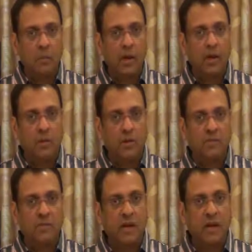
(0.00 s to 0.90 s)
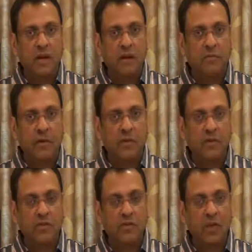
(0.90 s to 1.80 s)
Mild positive again if it
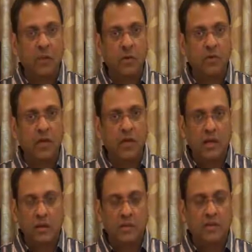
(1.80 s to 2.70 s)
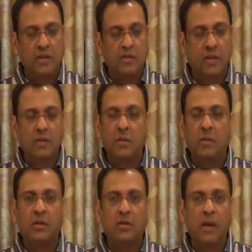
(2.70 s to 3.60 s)
closes above if it sustains
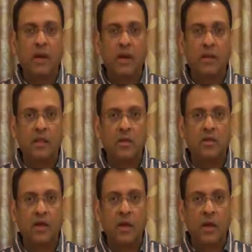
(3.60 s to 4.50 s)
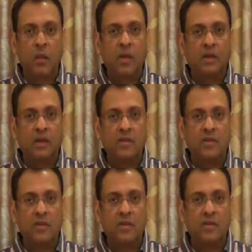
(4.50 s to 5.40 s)
above the 29,000 with
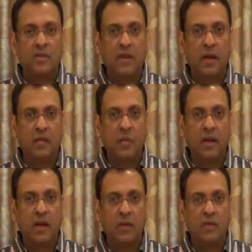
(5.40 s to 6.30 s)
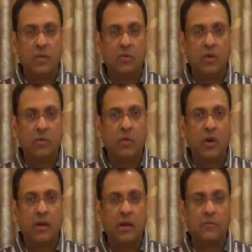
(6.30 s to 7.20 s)
resistances at
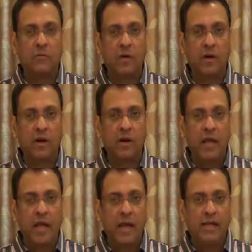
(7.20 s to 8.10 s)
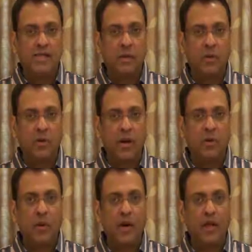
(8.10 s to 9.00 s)
29,200 and 400 and support
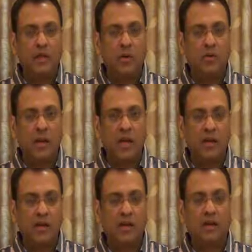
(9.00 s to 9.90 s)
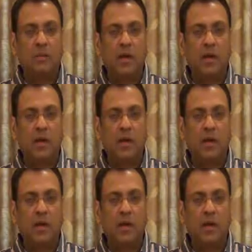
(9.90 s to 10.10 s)
at 28,800.